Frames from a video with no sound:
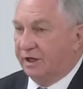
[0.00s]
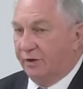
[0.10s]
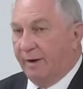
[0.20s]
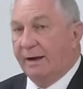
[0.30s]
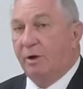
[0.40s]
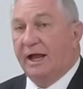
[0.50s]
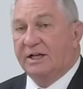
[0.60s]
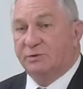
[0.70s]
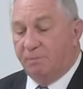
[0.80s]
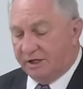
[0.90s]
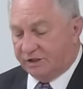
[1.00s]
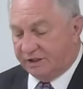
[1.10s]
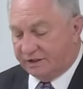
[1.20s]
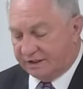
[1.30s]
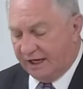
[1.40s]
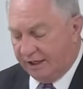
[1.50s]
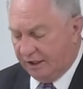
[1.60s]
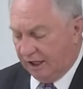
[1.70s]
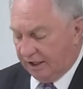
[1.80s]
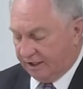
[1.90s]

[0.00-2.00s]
And the Bible has much to say